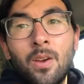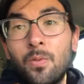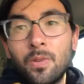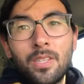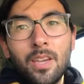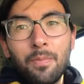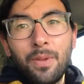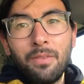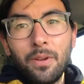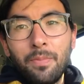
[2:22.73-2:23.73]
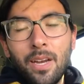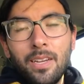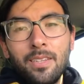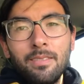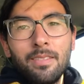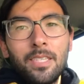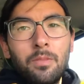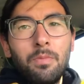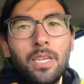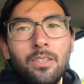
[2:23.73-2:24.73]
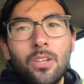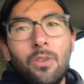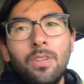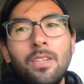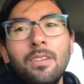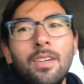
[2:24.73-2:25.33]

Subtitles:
What's up, everybody? It's me, Tony.